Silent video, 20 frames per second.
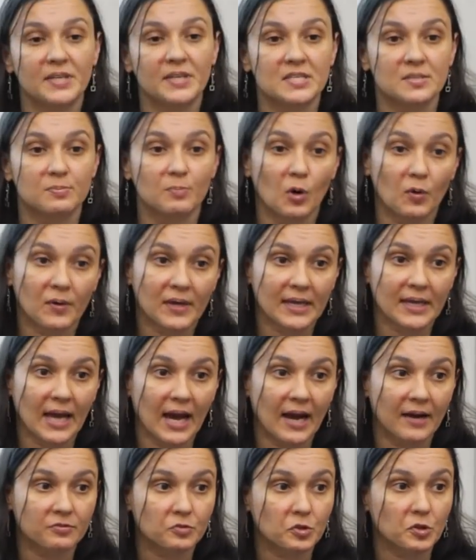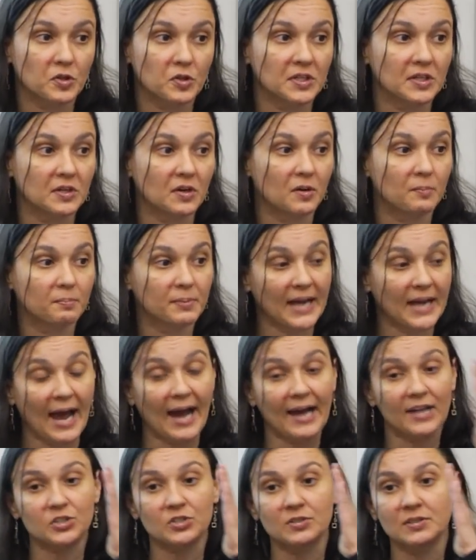be smoking after a year? But
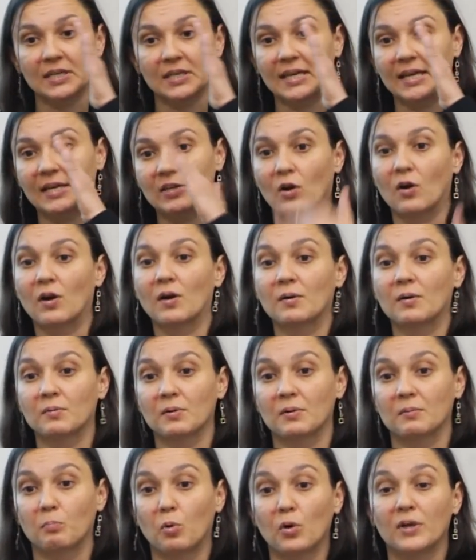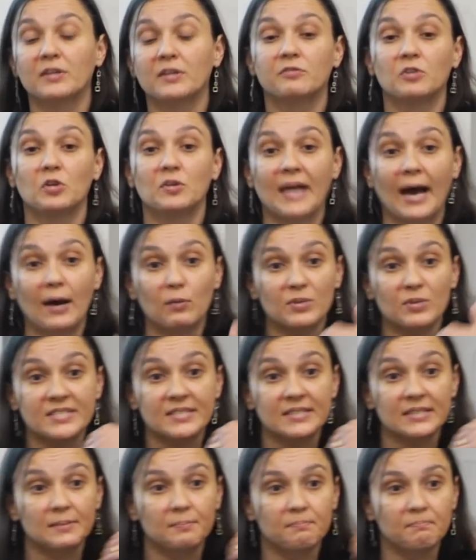actually, in our point of view, that
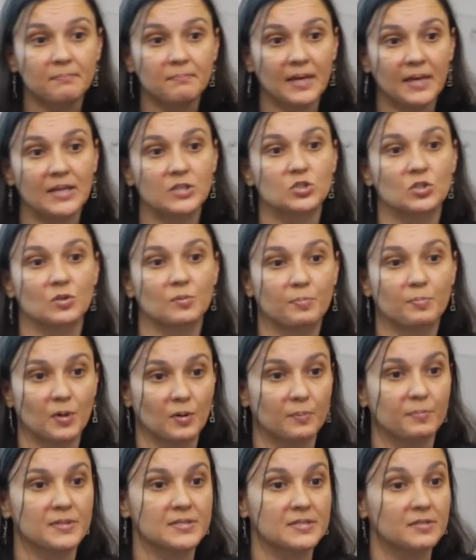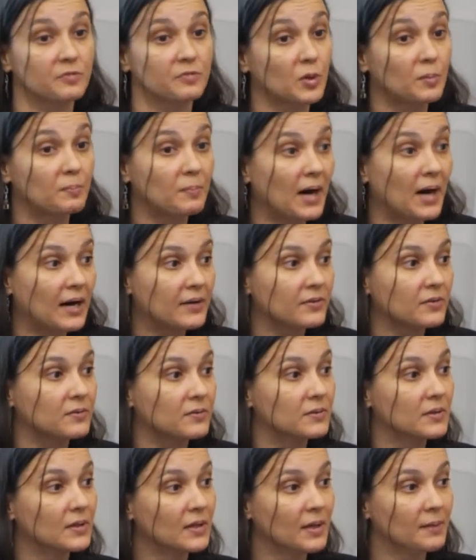wasn't the major purpose of our
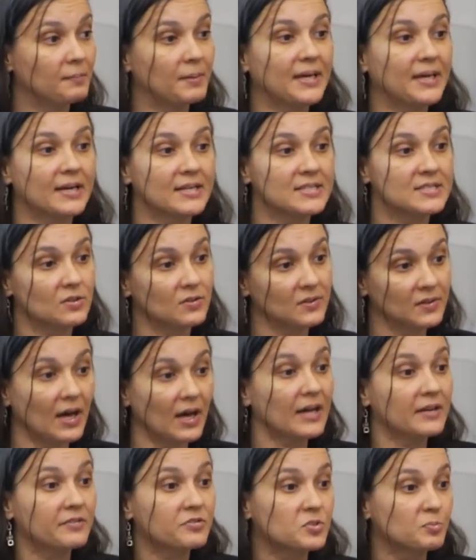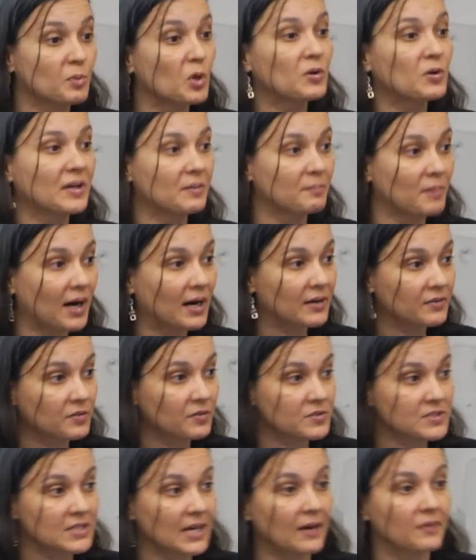model, because there are a lot of smoking
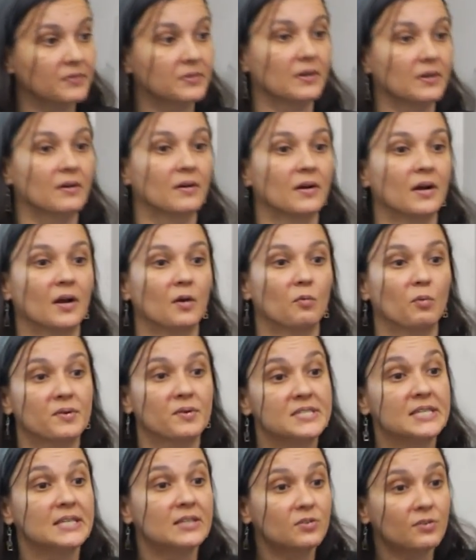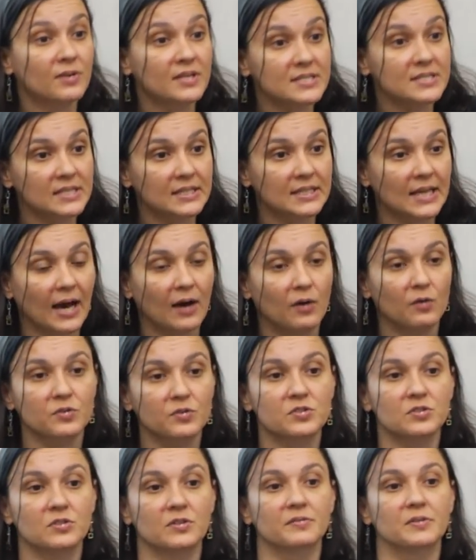models out there. What was interesting to
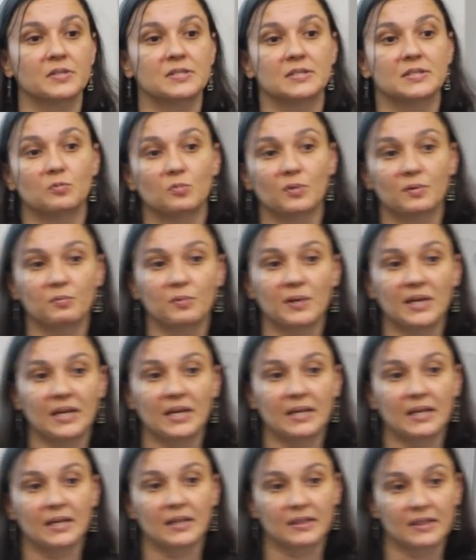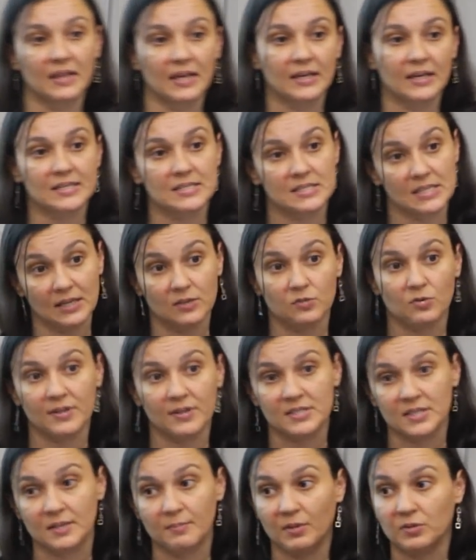health service, and what we think is
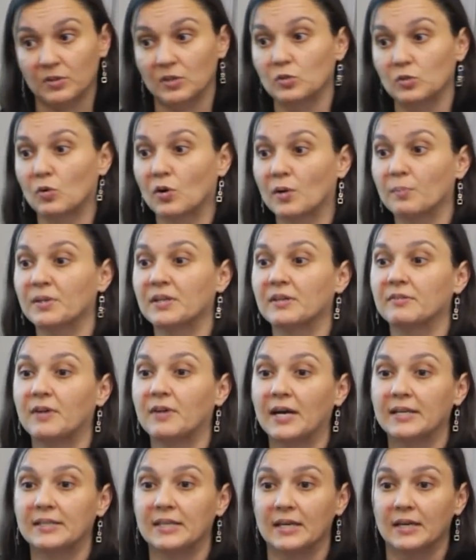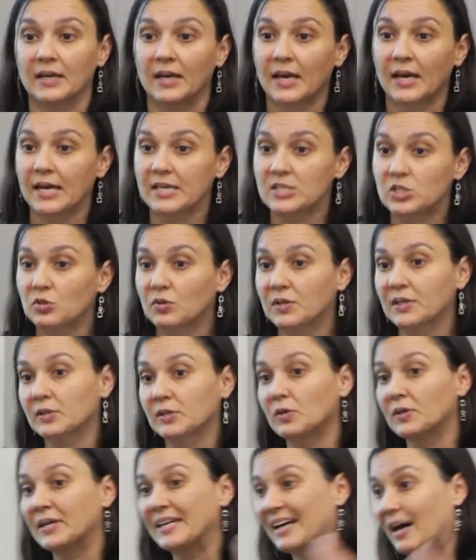interesting about the normative idea, is you can
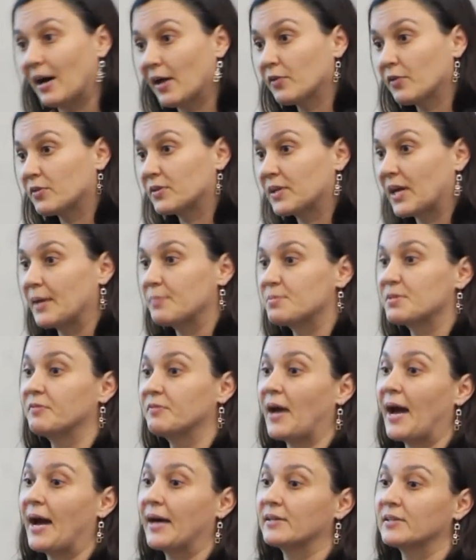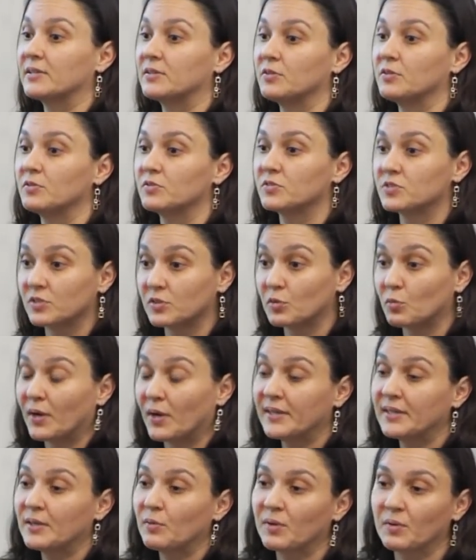look at other types of attitudes. So the
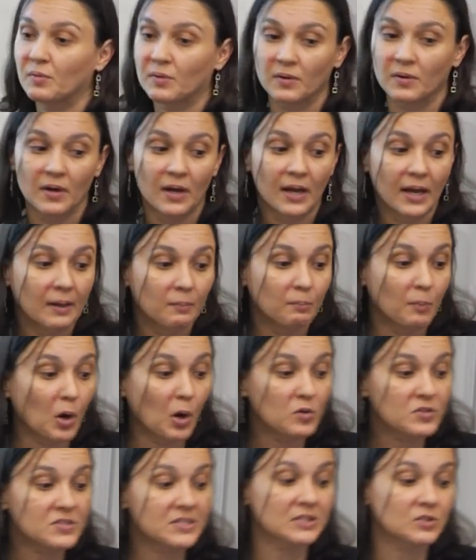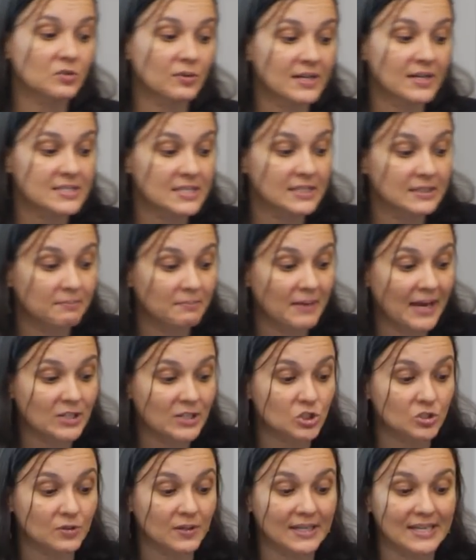one that we were most interested in
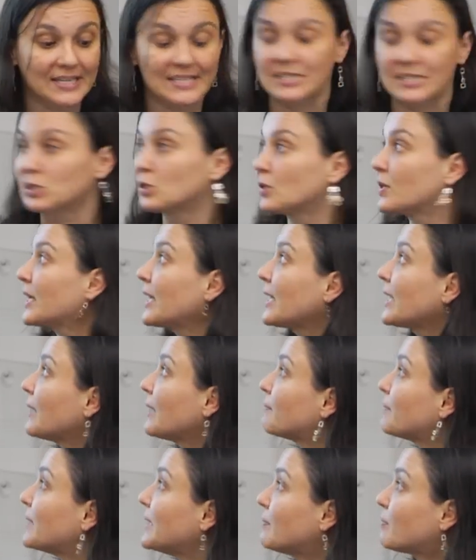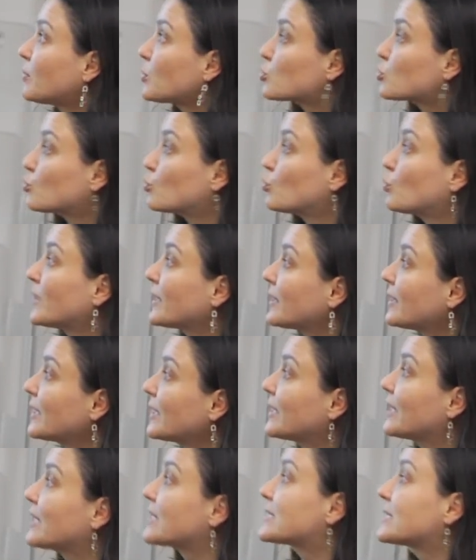measuring is looking at people's
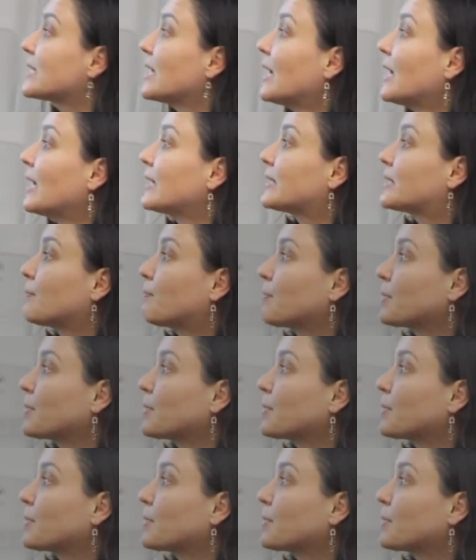willingness to